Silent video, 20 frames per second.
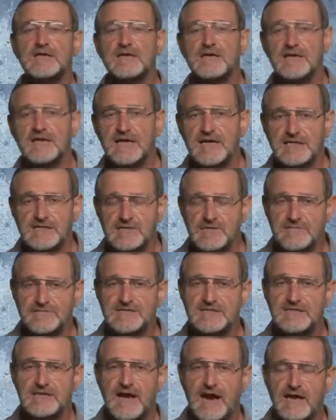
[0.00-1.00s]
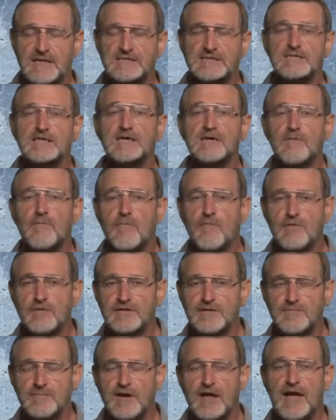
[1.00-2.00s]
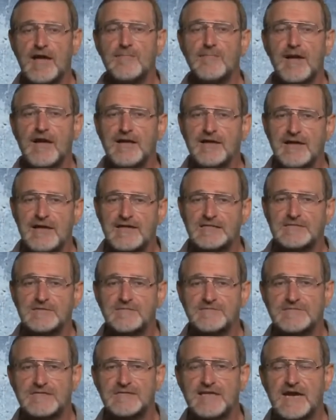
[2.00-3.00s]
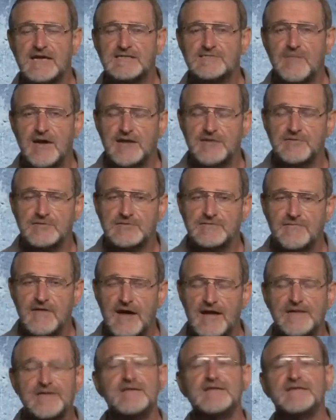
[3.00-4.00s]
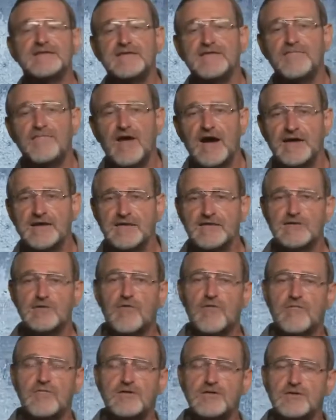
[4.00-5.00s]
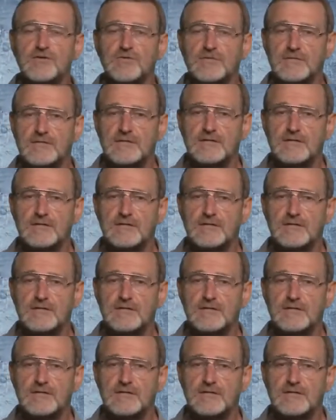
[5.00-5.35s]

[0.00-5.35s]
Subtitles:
length of the text multiplied by length of the text minus 1 divided over 2.